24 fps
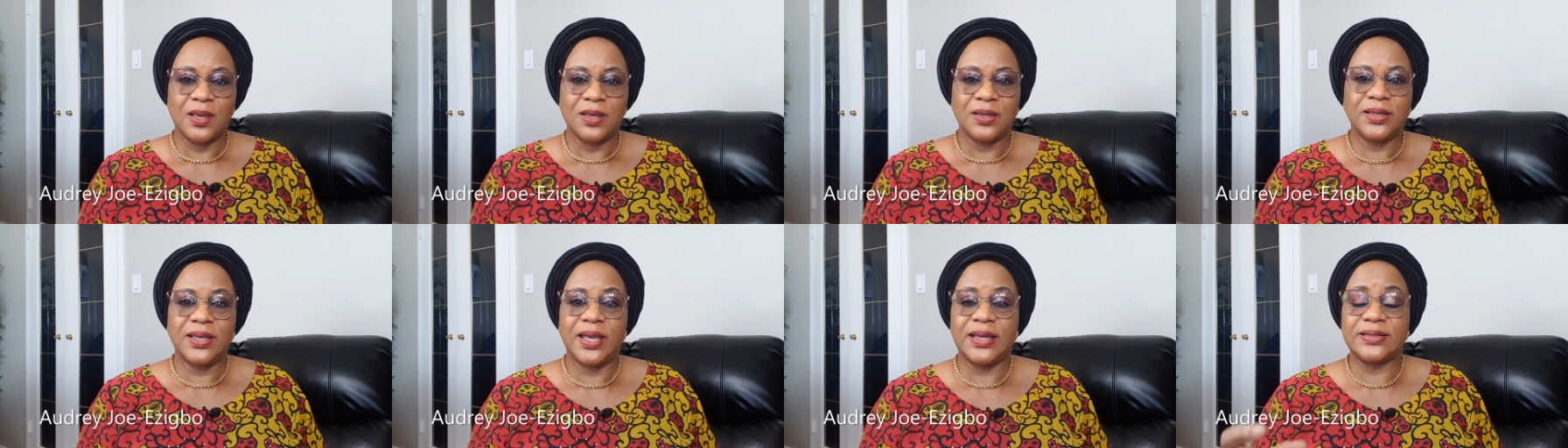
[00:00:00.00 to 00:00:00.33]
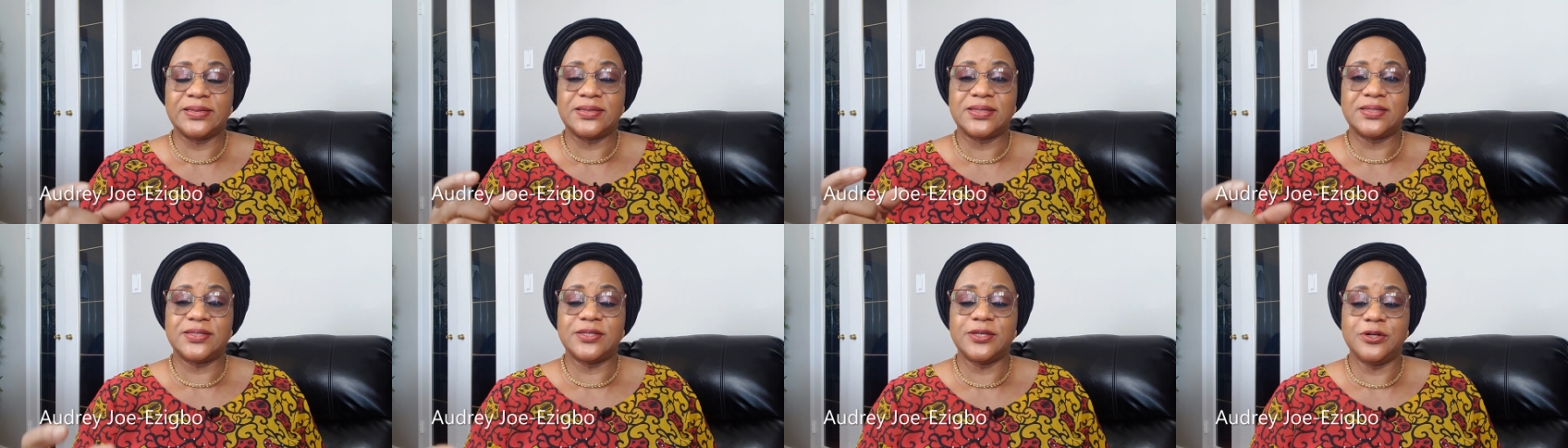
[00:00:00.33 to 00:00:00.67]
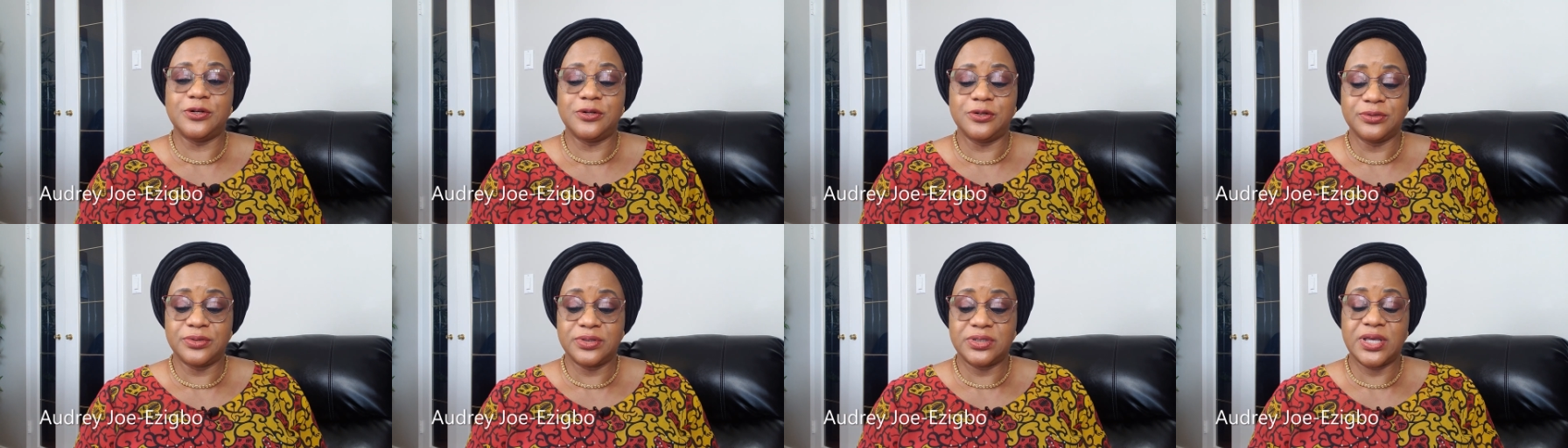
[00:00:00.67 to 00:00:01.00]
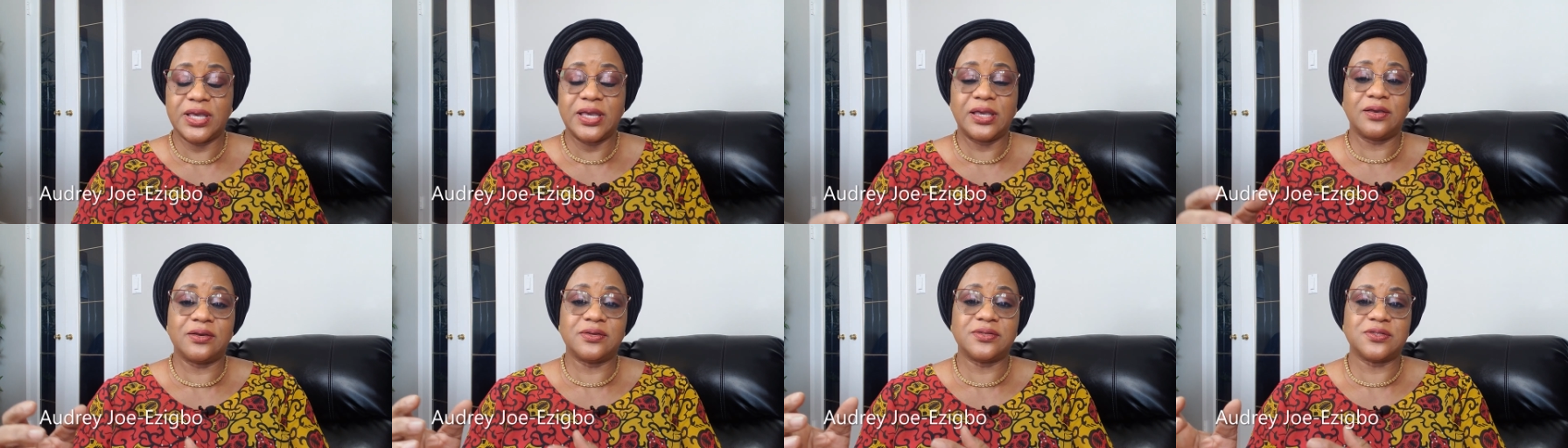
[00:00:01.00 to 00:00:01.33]
can still
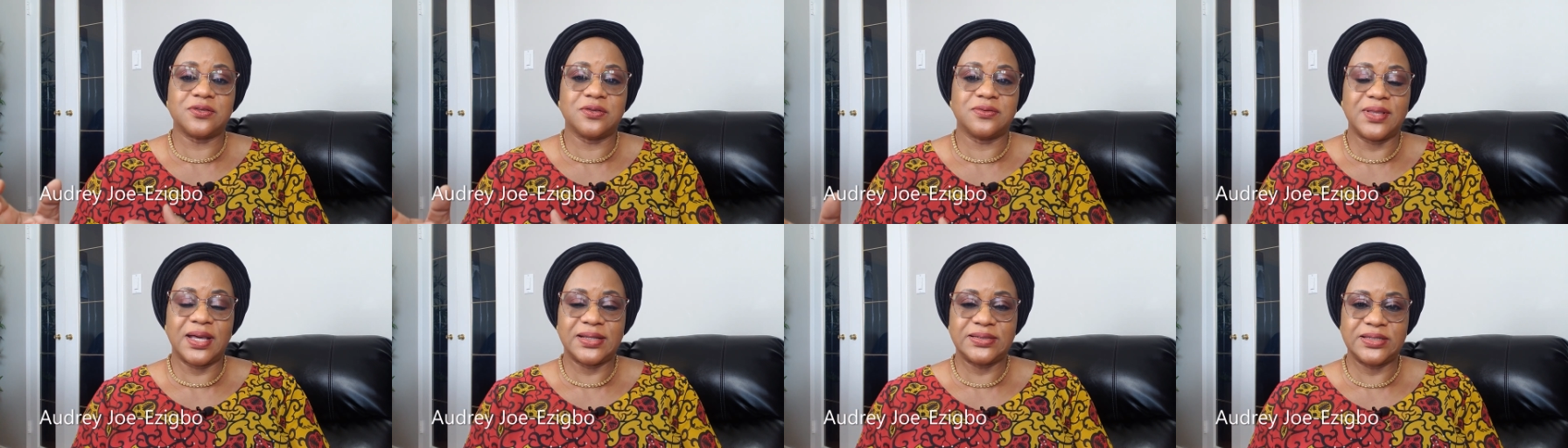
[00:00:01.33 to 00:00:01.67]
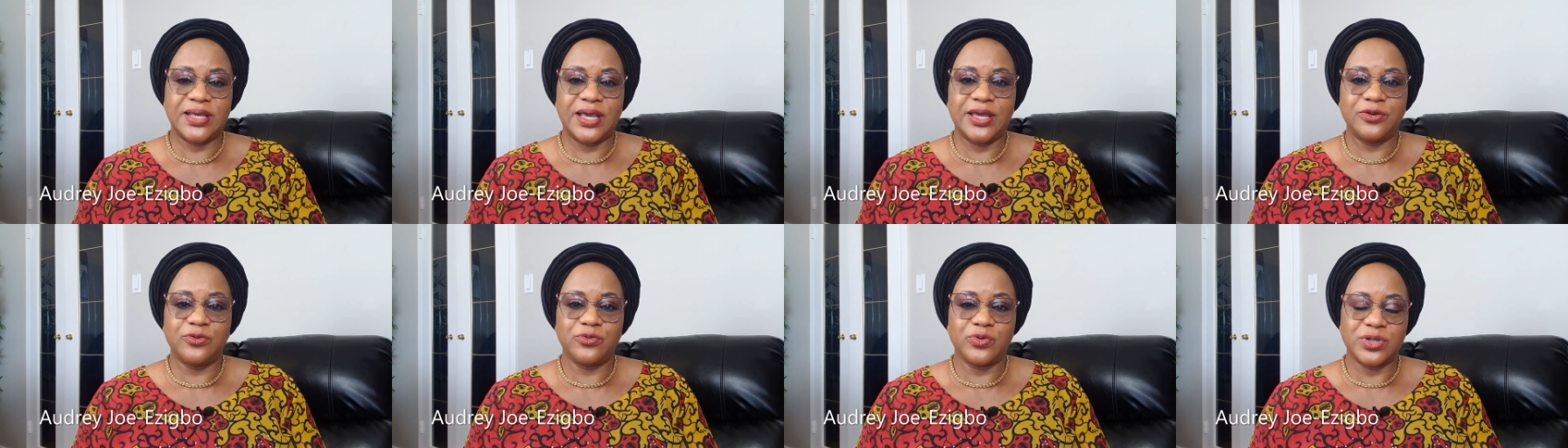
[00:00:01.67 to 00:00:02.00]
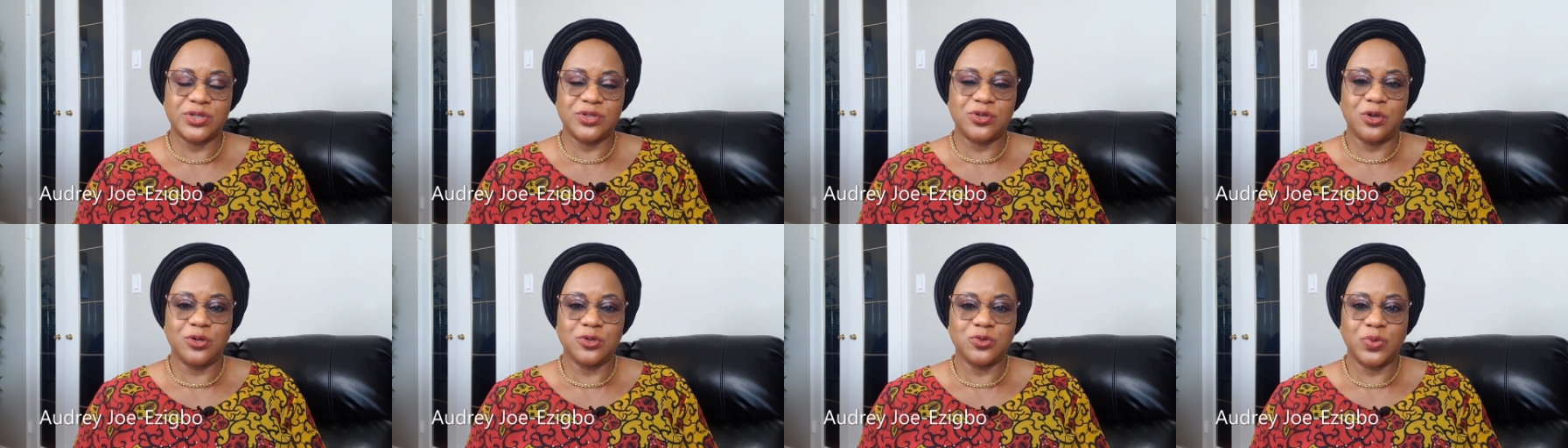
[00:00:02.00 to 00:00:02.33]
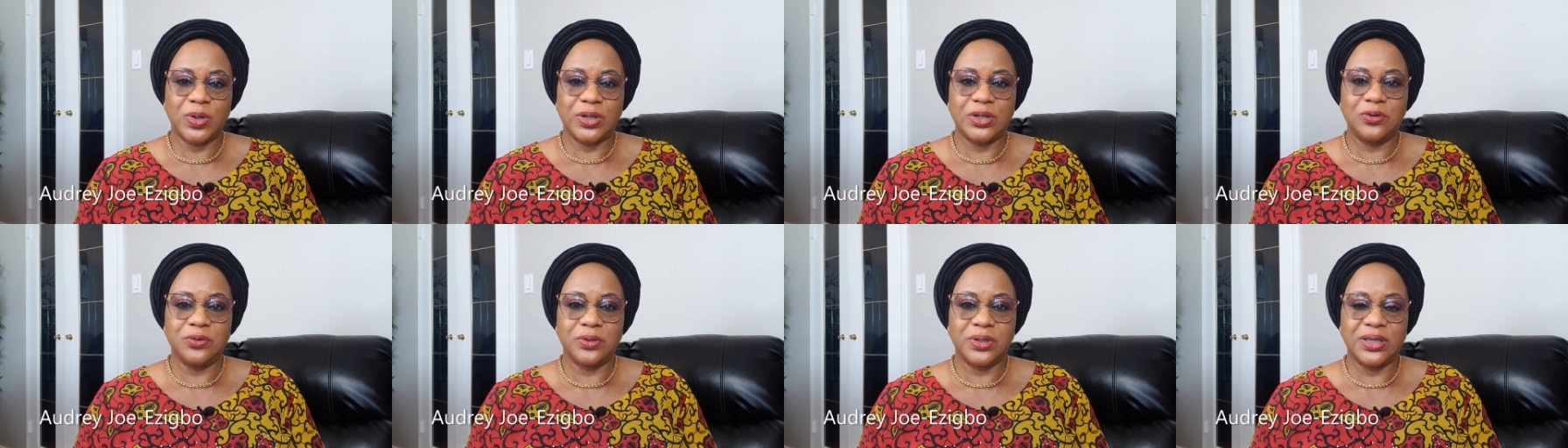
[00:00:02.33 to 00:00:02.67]
take us to that end result
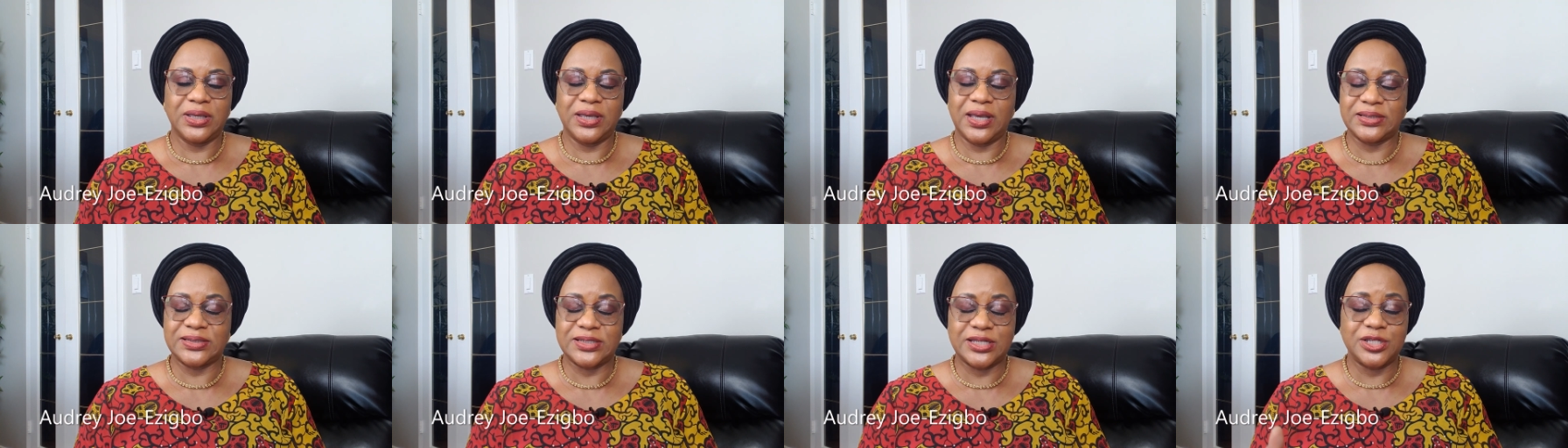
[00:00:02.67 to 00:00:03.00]
we're looking at.